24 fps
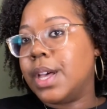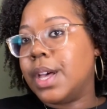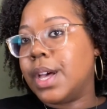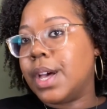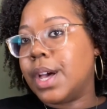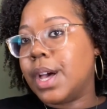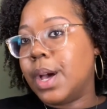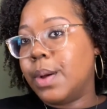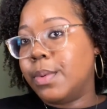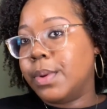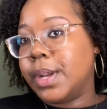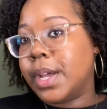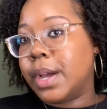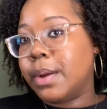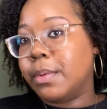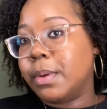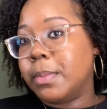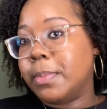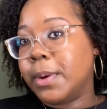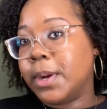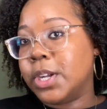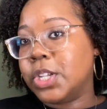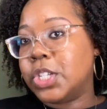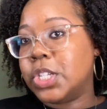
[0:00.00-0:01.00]
I will not
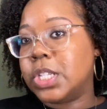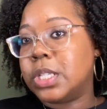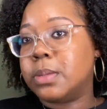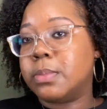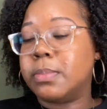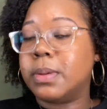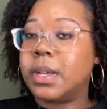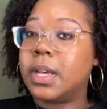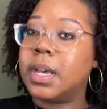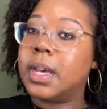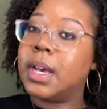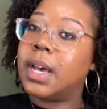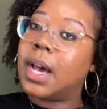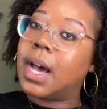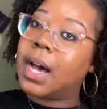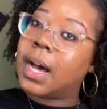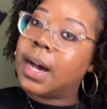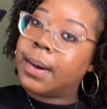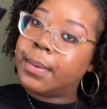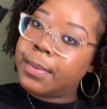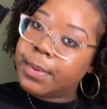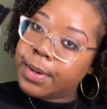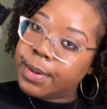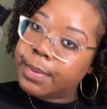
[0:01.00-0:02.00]
repurchase, but I
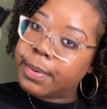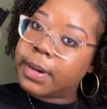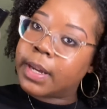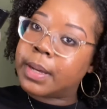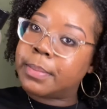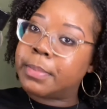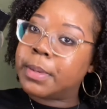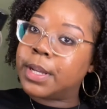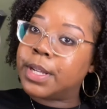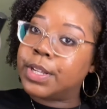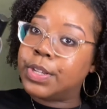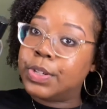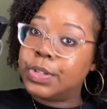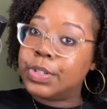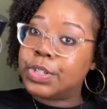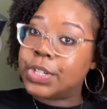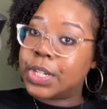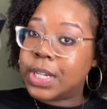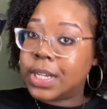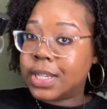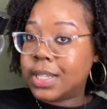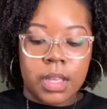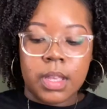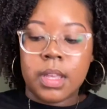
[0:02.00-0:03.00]
would recommend you
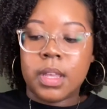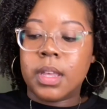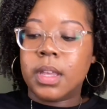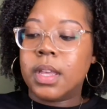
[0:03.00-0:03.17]
try it.